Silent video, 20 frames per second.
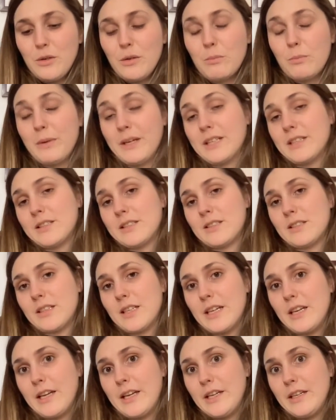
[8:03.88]
because
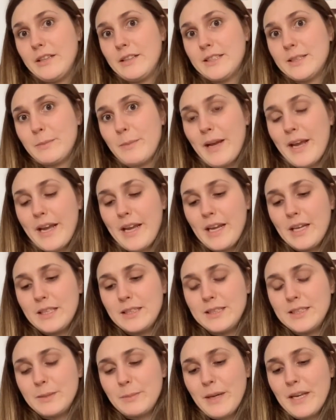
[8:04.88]
in Spain
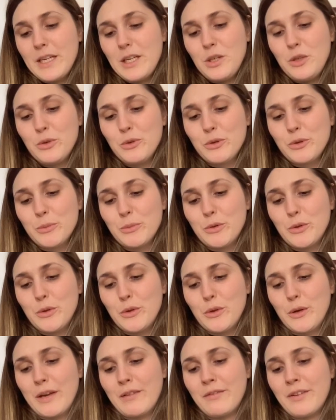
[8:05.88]
in YouTube
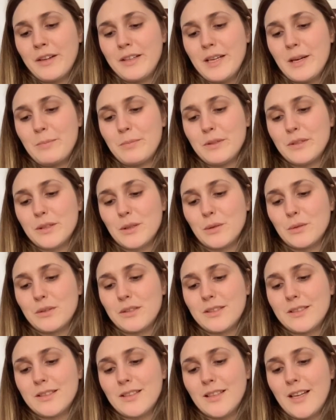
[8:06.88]
you can find the
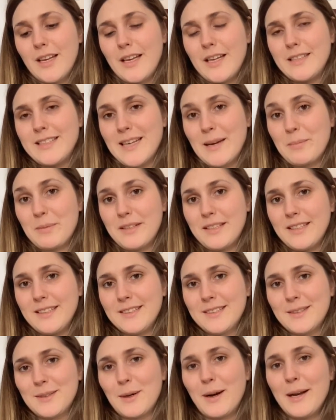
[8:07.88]
episodes in Japanese,
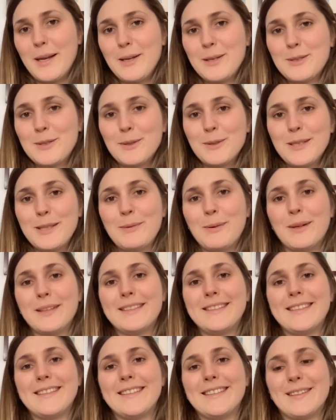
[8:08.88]
so I usually
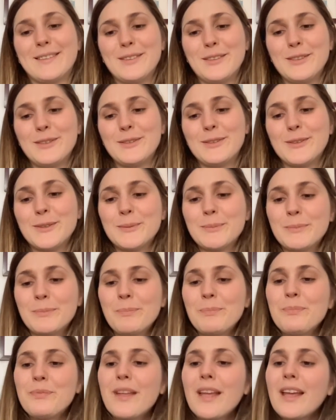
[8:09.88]
watch it on YouTube.
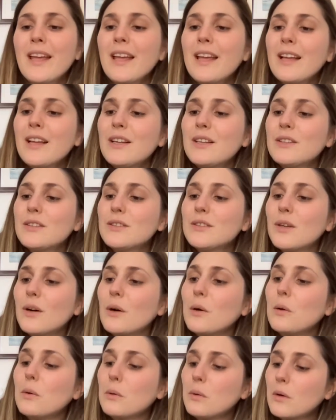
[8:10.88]

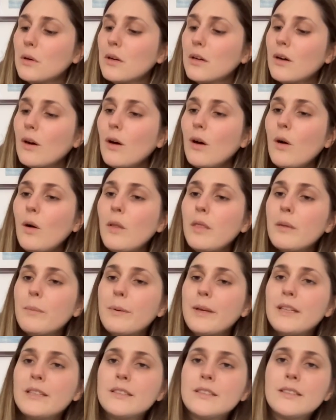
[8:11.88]
So all the
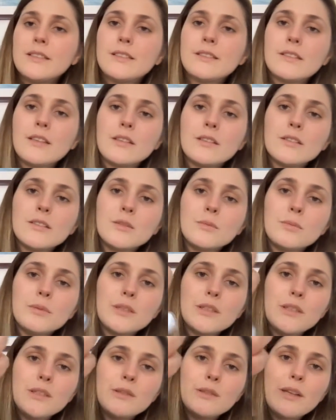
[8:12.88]
pencils are super
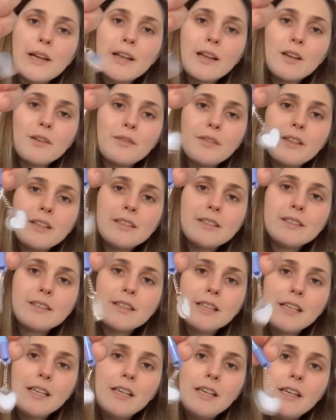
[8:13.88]
cute. I love this
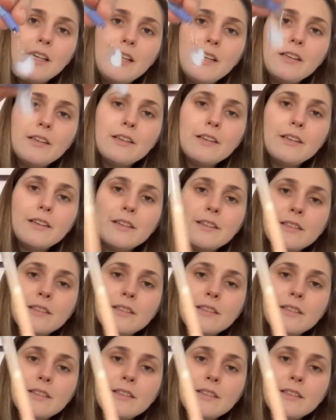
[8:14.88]
thingy here.